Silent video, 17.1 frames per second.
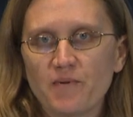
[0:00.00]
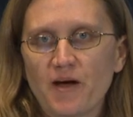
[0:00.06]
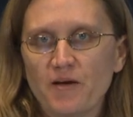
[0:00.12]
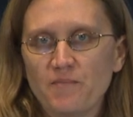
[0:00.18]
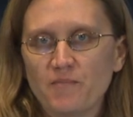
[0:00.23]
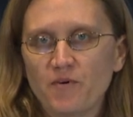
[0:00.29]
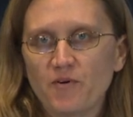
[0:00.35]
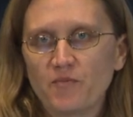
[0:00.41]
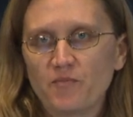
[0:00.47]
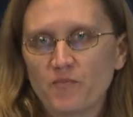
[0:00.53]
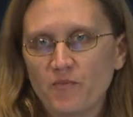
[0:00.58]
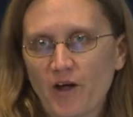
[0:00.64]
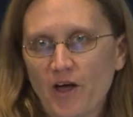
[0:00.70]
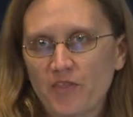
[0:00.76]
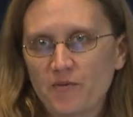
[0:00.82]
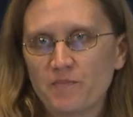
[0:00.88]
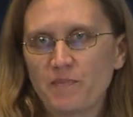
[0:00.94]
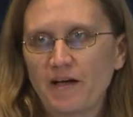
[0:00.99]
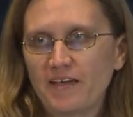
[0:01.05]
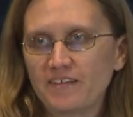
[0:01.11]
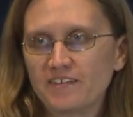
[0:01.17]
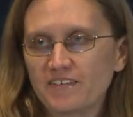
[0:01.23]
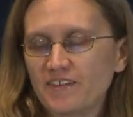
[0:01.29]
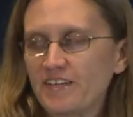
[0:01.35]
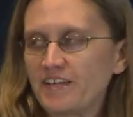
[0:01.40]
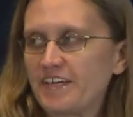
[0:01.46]
I'm rather
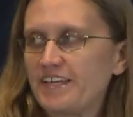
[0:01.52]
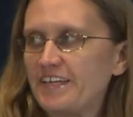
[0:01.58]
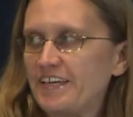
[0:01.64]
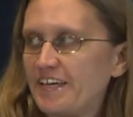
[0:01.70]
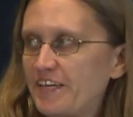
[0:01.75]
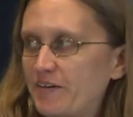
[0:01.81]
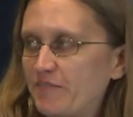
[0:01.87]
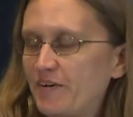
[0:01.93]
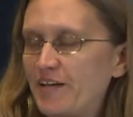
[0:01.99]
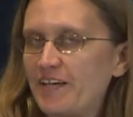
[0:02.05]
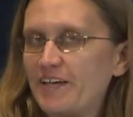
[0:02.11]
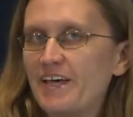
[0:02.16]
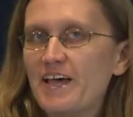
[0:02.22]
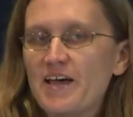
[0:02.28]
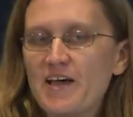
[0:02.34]
biased to the kidney anyway,